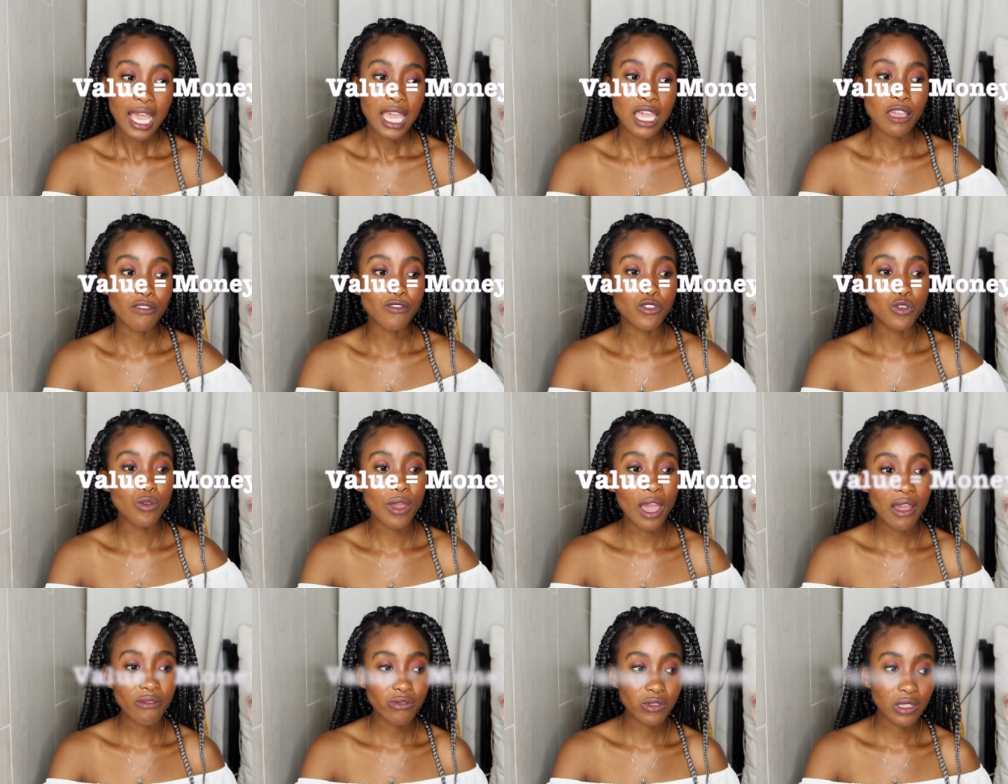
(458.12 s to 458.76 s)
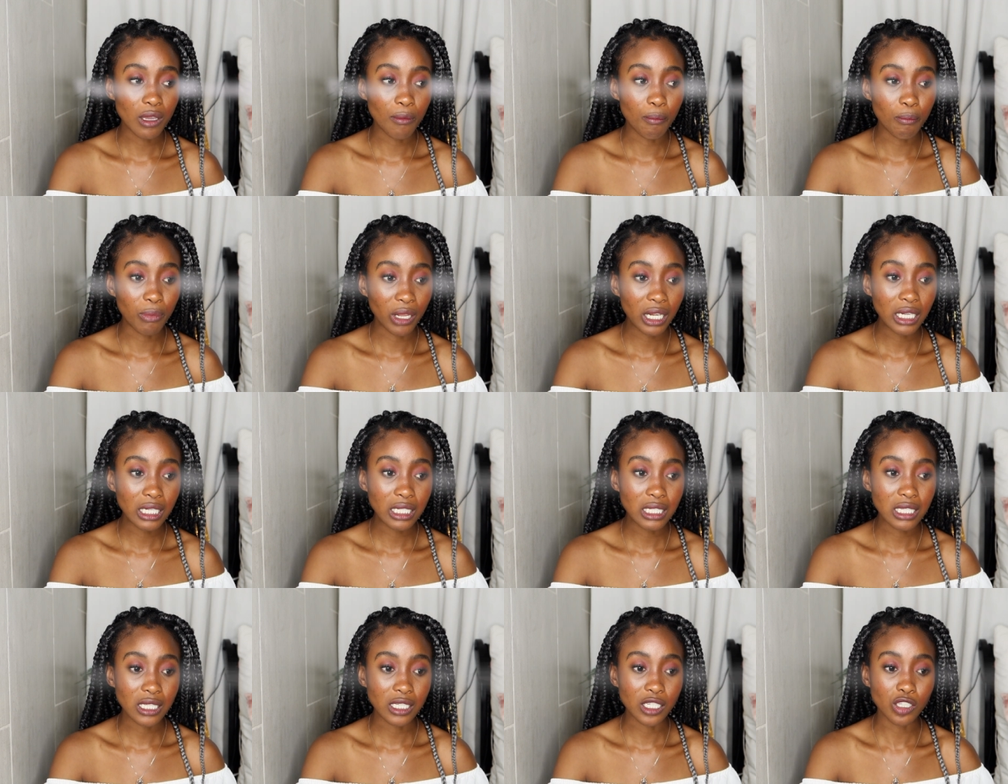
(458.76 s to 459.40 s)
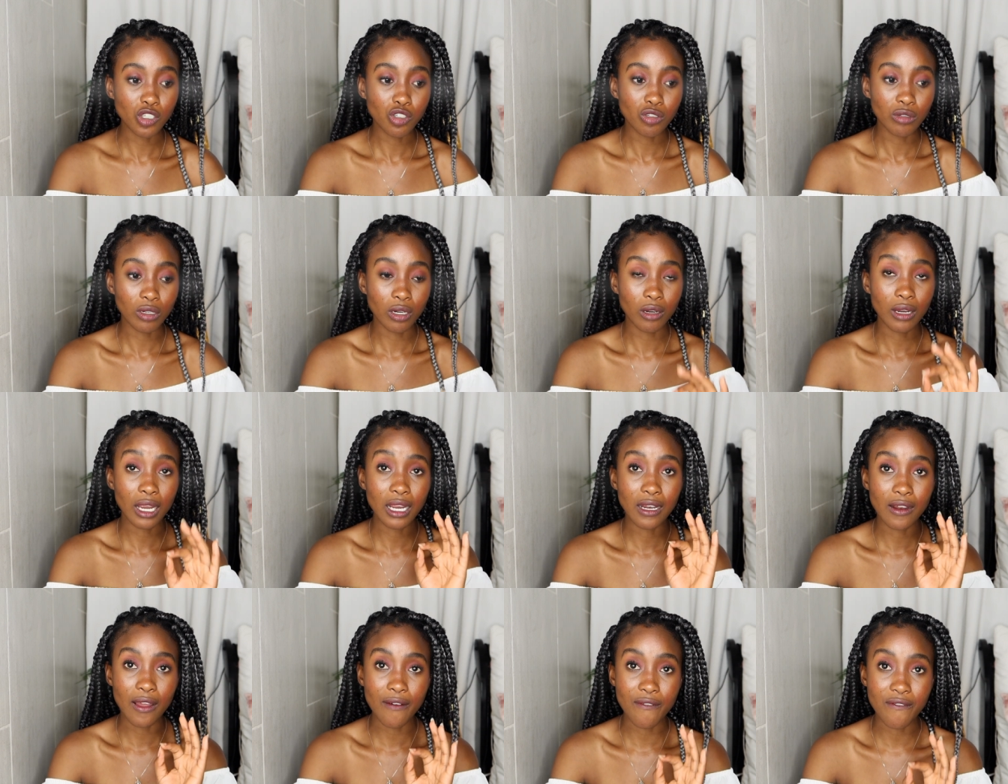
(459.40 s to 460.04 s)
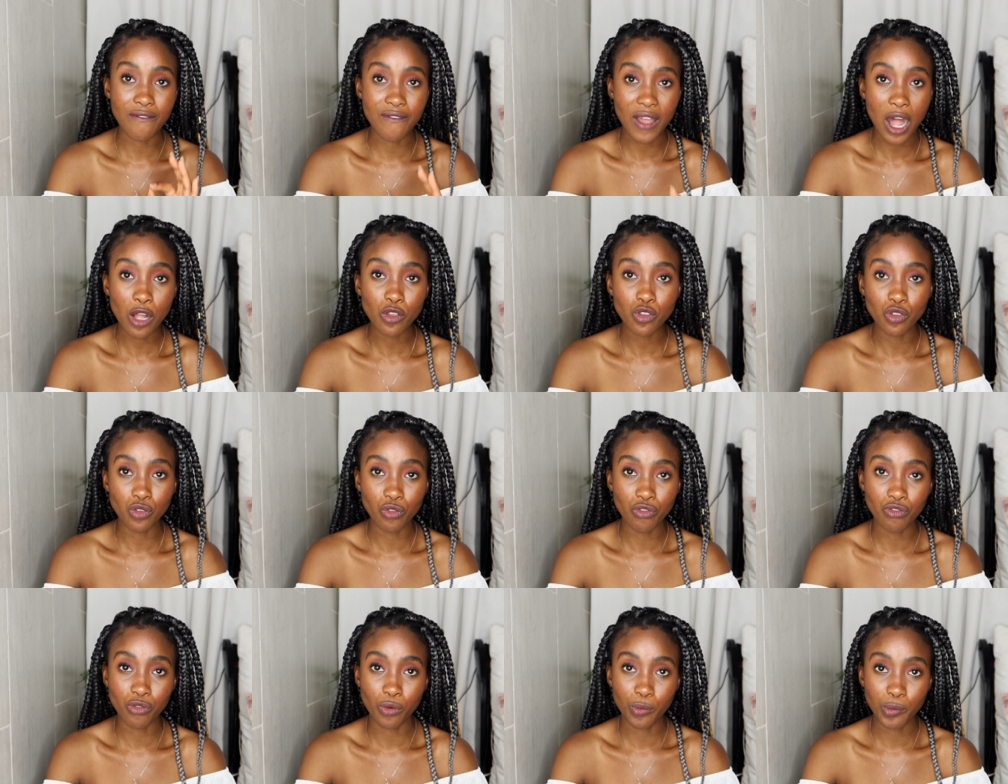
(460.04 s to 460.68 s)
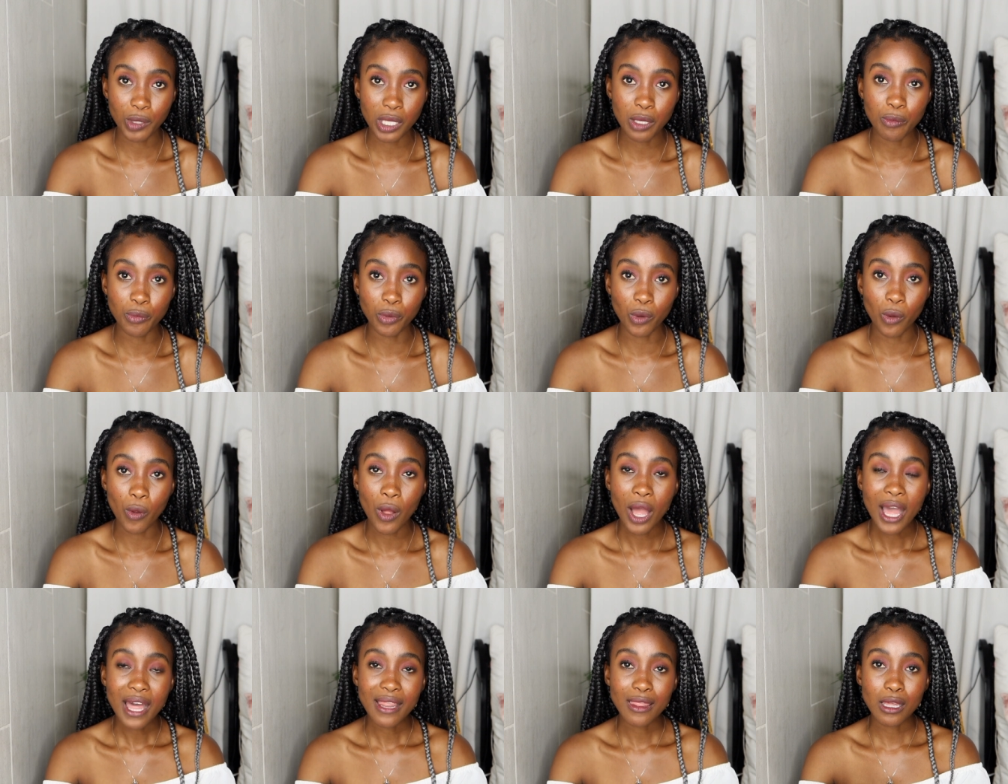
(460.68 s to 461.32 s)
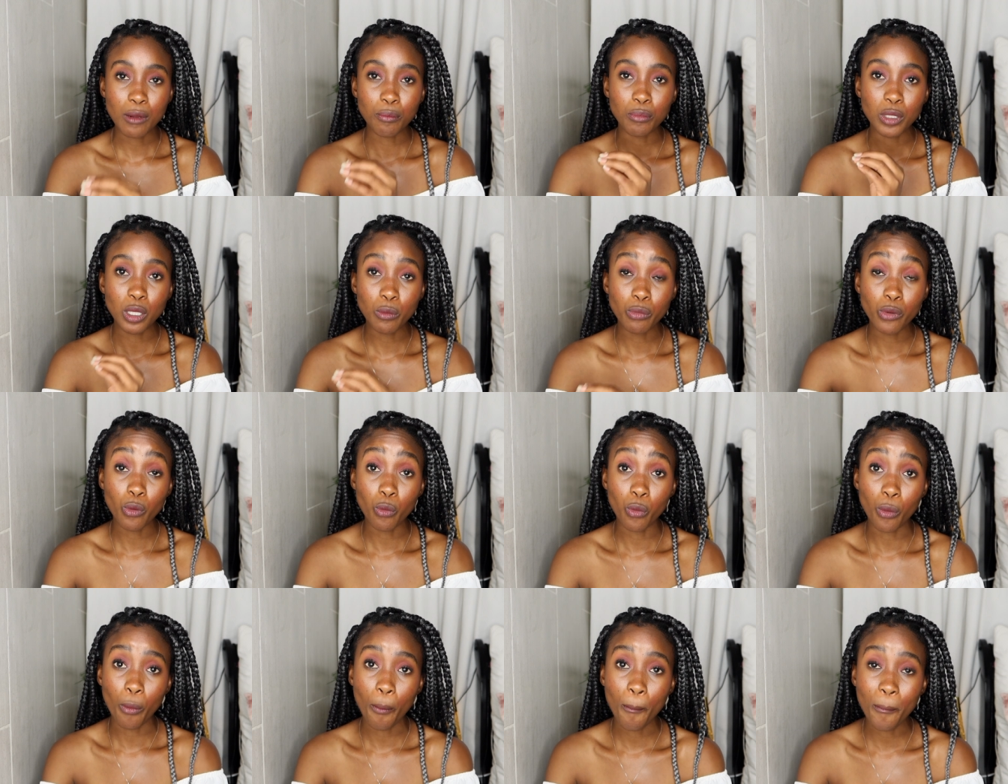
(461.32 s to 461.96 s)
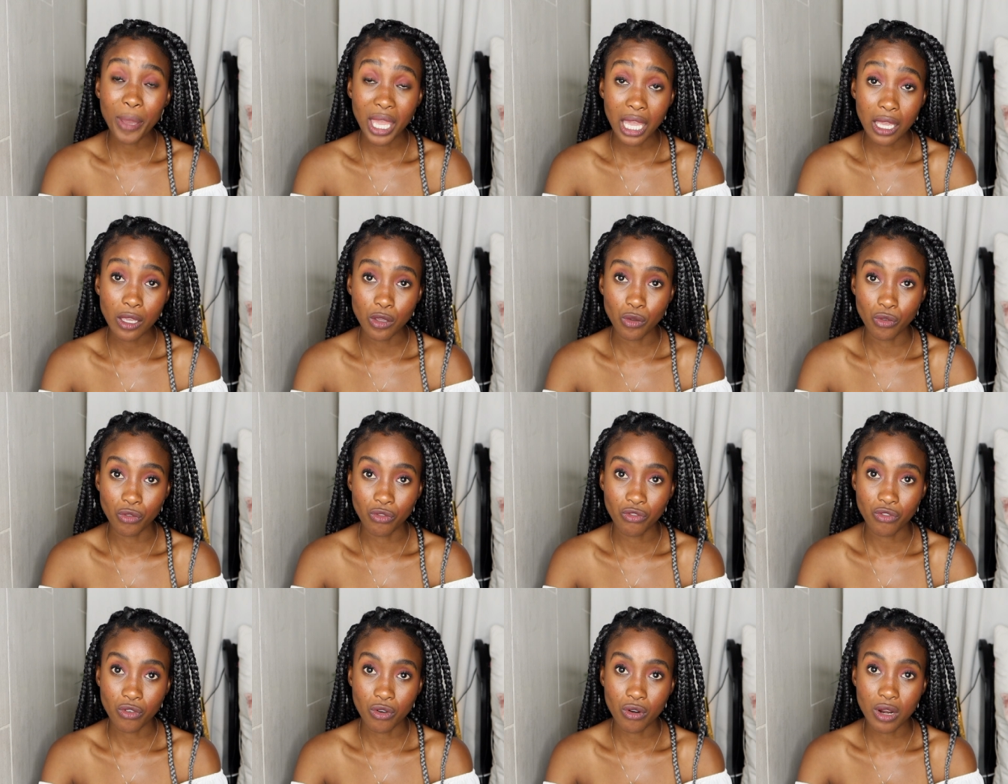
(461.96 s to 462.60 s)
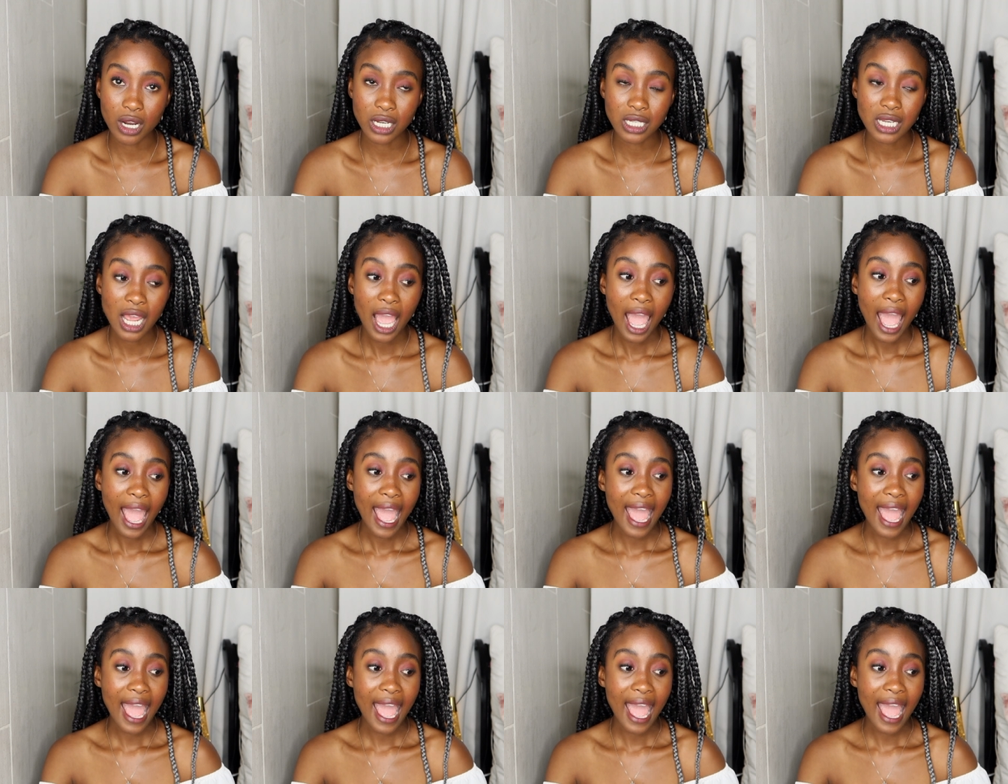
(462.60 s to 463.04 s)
If you have the ability to create a value for people, then people will pay you for it.